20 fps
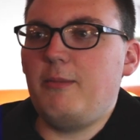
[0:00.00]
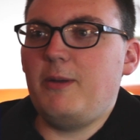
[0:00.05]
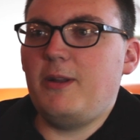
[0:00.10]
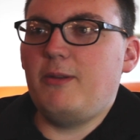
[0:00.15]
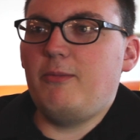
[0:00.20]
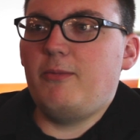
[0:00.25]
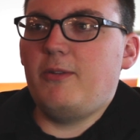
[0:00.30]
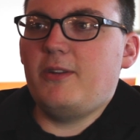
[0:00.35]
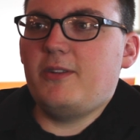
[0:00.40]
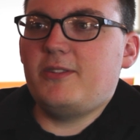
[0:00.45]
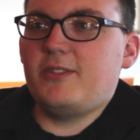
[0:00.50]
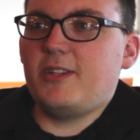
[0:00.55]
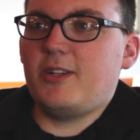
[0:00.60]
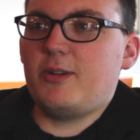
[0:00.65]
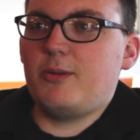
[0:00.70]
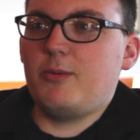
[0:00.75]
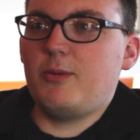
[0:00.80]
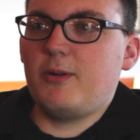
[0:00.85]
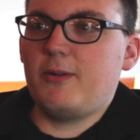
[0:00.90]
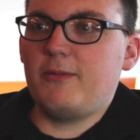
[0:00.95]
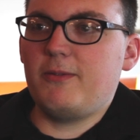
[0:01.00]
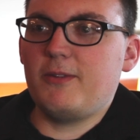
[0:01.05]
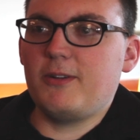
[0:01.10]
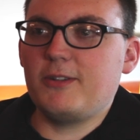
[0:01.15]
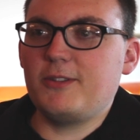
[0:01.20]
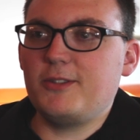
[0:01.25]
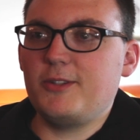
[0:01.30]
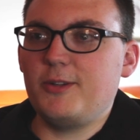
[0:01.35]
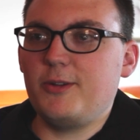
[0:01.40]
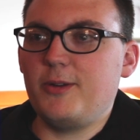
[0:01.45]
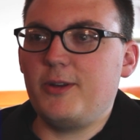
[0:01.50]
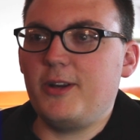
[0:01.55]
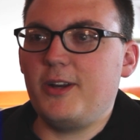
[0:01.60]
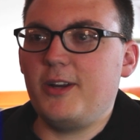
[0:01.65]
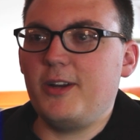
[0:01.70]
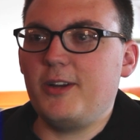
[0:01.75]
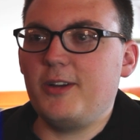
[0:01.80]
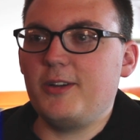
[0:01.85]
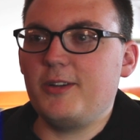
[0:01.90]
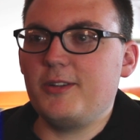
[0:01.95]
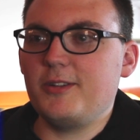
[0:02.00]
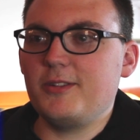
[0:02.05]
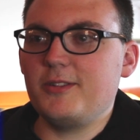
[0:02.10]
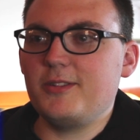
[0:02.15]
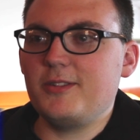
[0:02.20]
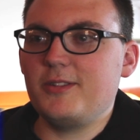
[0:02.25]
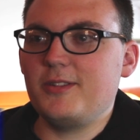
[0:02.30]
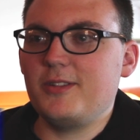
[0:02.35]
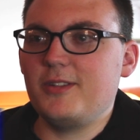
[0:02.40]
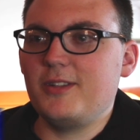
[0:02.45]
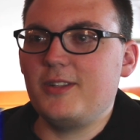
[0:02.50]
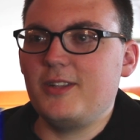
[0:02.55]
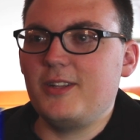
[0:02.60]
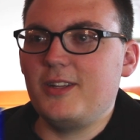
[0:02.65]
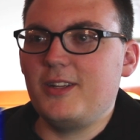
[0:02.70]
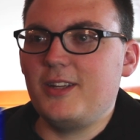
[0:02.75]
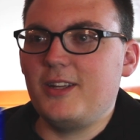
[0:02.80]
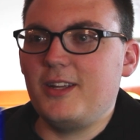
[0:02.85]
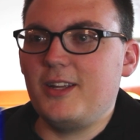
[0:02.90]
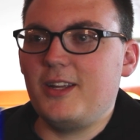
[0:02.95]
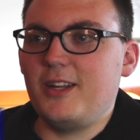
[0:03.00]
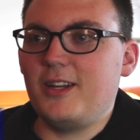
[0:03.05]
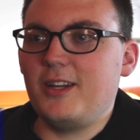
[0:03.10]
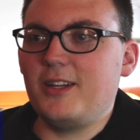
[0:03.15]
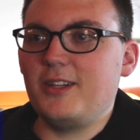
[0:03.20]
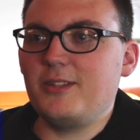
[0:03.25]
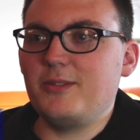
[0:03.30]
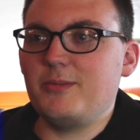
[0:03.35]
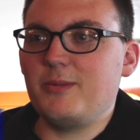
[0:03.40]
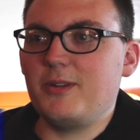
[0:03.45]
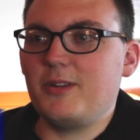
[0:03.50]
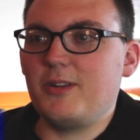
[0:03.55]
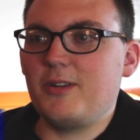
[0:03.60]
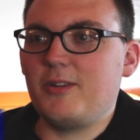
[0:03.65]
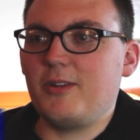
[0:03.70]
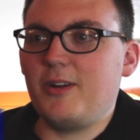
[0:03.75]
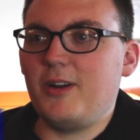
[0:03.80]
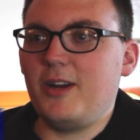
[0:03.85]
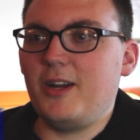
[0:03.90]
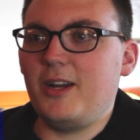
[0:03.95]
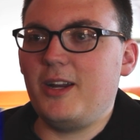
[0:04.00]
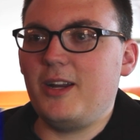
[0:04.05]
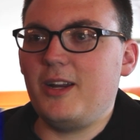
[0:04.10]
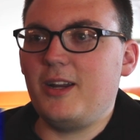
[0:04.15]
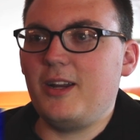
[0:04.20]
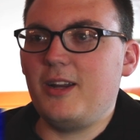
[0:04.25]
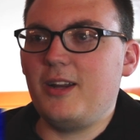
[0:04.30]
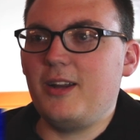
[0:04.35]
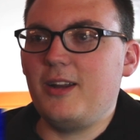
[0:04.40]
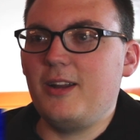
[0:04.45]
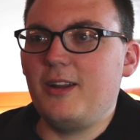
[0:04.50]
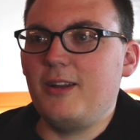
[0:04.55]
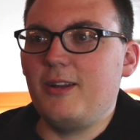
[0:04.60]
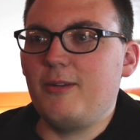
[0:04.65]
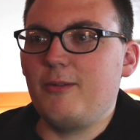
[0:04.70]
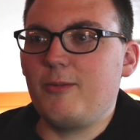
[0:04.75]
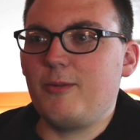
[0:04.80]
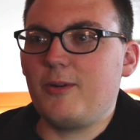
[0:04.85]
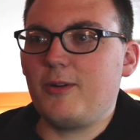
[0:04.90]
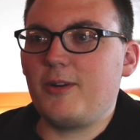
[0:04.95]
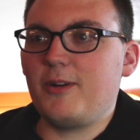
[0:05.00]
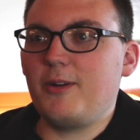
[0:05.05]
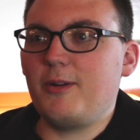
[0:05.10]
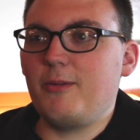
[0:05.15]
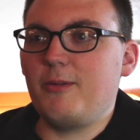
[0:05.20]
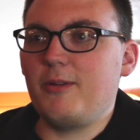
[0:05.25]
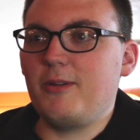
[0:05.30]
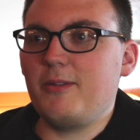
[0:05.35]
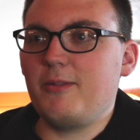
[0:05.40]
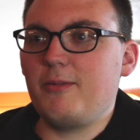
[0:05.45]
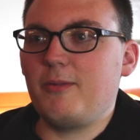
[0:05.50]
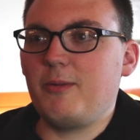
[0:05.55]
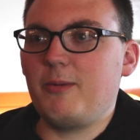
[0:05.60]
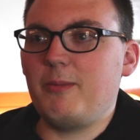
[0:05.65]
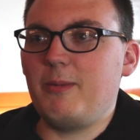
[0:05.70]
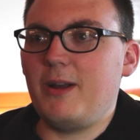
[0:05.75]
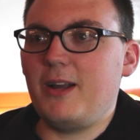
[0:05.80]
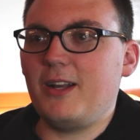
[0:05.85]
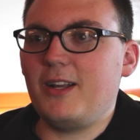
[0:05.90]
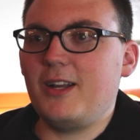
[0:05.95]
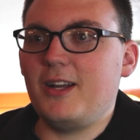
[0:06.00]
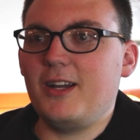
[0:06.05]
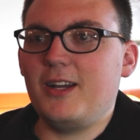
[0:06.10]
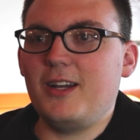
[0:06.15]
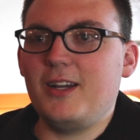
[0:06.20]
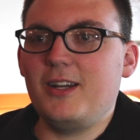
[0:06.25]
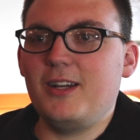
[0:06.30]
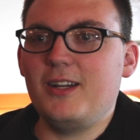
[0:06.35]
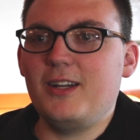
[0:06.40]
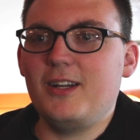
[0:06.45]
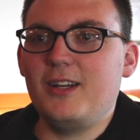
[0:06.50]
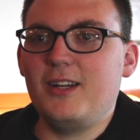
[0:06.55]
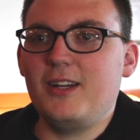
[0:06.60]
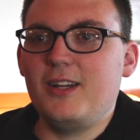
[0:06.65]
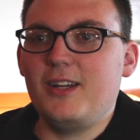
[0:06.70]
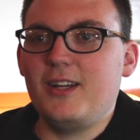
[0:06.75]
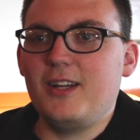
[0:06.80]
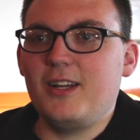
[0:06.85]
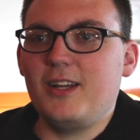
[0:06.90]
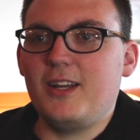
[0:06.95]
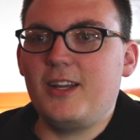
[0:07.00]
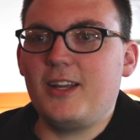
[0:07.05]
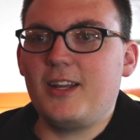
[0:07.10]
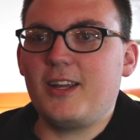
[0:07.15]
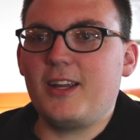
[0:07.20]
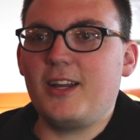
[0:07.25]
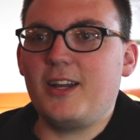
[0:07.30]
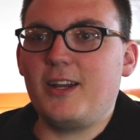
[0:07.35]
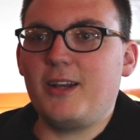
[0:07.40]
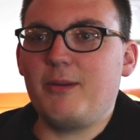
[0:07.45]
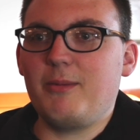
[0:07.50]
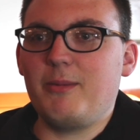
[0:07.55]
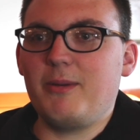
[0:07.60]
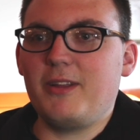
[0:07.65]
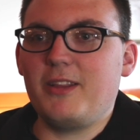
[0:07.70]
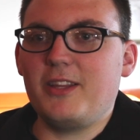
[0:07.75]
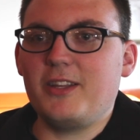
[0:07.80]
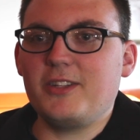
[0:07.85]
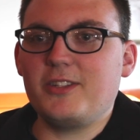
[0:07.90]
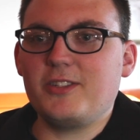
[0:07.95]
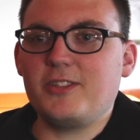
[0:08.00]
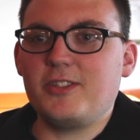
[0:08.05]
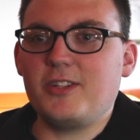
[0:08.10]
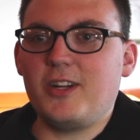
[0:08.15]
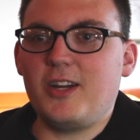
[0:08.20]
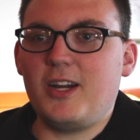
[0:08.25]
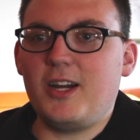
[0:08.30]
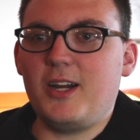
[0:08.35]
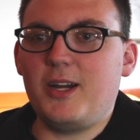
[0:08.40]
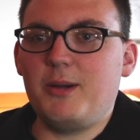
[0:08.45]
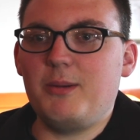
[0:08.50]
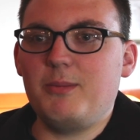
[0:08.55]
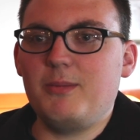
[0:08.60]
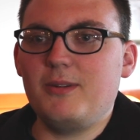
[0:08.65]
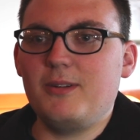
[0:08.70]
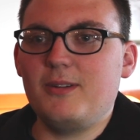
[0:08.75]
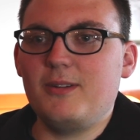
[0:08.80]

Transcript: I've been with Sycamore for two years and it's been great working with Rebecca and giving me this job.